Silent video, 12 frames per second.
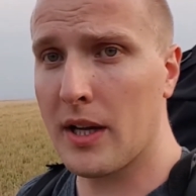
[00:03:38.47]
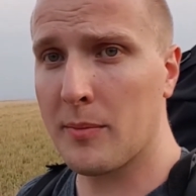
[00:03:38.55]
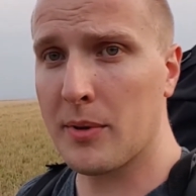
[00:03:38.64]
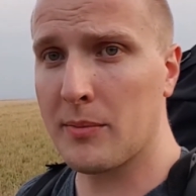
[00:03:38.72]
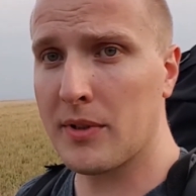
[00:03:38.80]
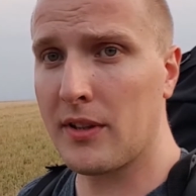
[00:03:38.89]

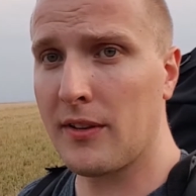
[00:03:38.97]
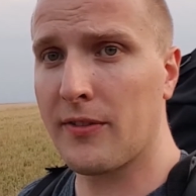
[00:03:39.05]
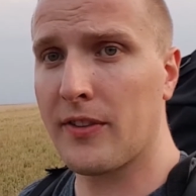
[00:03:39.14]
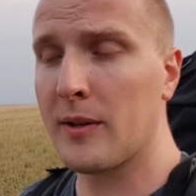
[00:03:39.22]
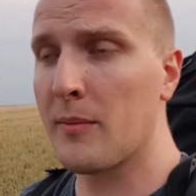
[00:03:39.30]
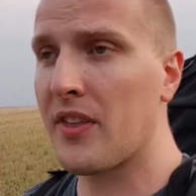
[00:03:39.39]
helping me
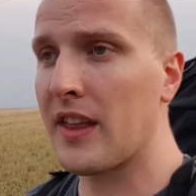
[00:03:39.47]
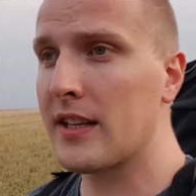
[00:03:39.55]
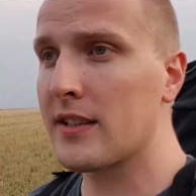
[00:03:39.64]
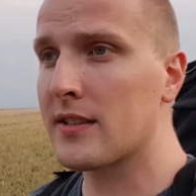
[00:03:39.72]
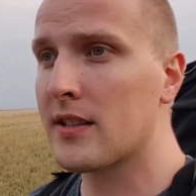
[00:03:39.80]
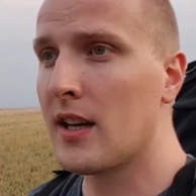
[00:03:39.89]
film
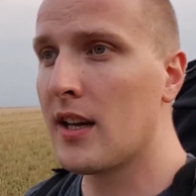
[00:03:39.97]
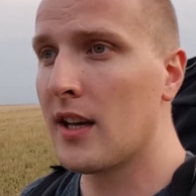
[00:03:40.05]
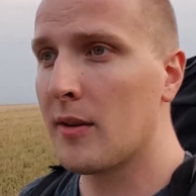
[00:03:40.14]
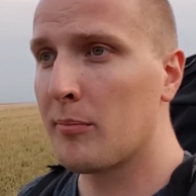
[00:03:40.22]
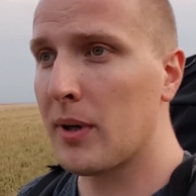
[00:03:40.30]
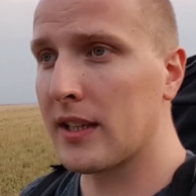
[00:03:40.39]
things,
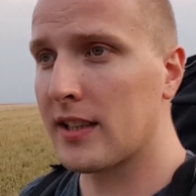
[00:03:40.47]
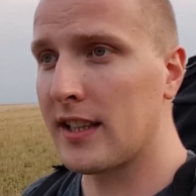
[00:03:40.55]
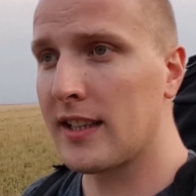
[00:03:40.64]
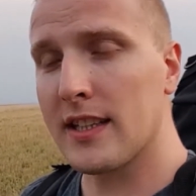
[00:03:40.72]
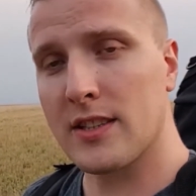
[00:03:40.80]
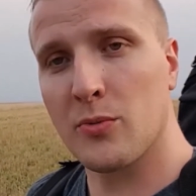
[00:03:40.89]
but
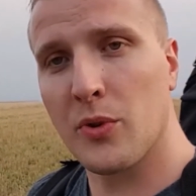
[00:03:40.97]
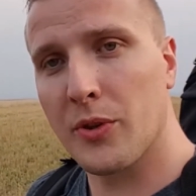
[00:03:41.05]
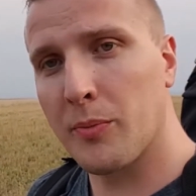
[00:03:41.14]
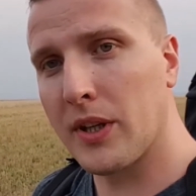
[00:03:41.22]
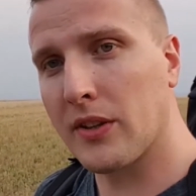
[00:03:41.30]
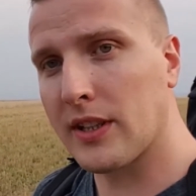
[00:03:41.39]
he doesn't want
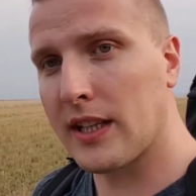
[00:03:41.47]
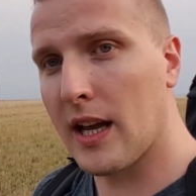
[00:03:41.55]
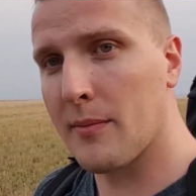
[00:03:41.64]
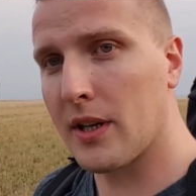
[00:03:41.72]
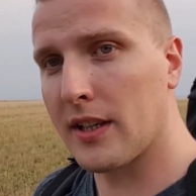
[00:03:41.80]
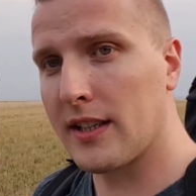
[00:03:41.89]
to be on the camera.